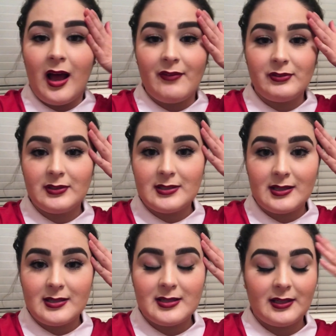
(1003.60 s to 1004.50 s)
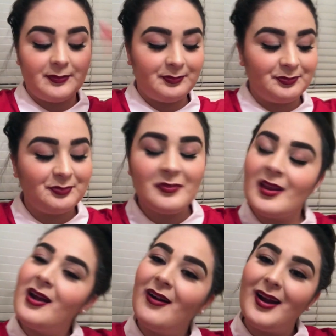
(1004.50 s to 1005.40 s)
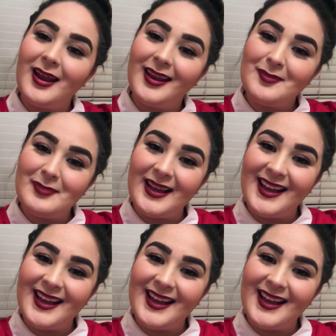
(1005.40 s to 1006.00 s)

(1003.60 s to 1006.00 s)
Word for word: I feel disgusting. Alright, bye